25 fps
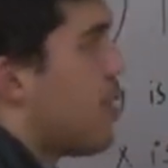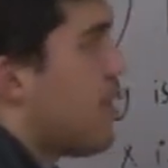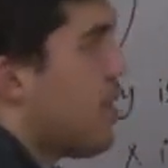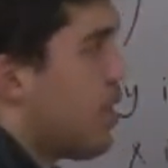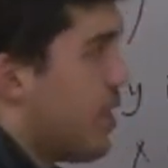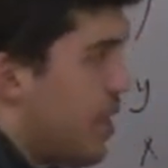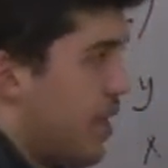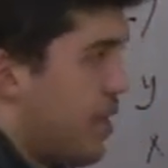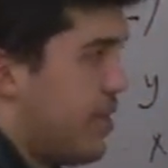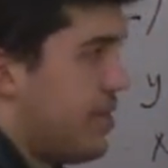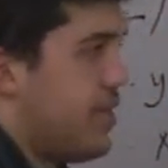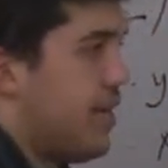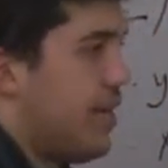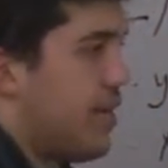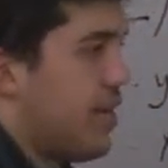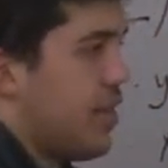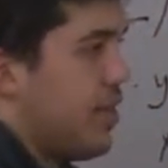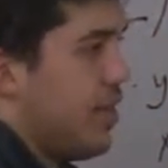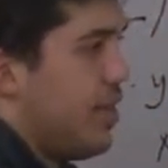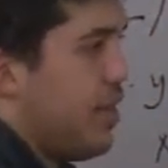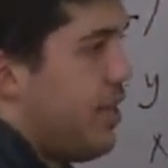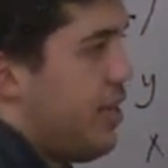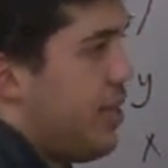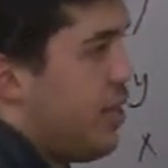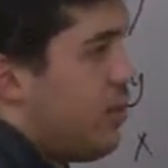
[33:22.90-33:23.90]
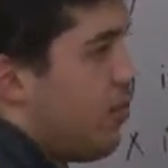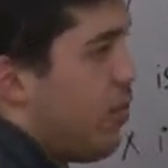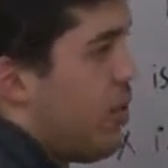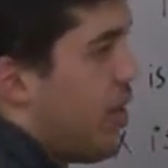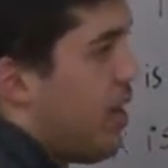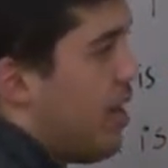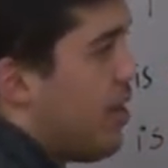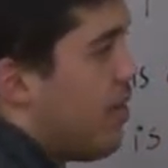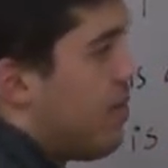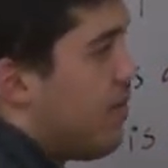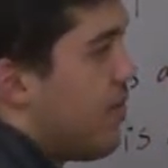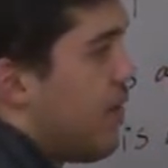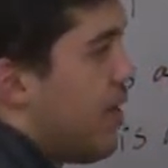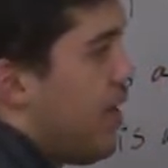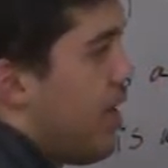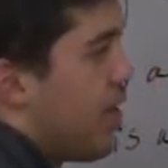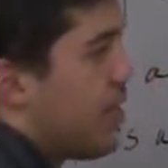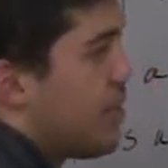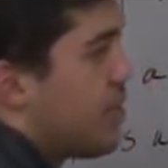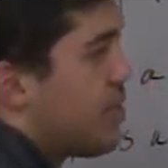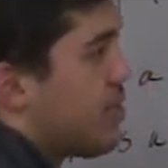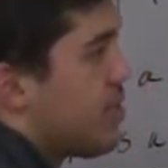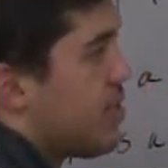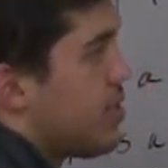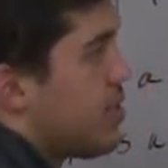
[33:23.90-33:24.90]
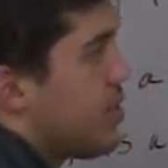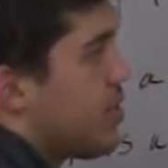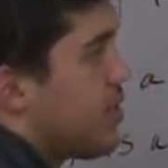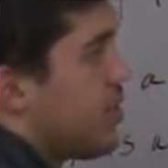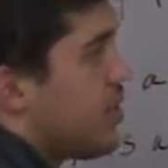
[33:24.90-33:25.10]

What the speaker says: Exactly, here we have x,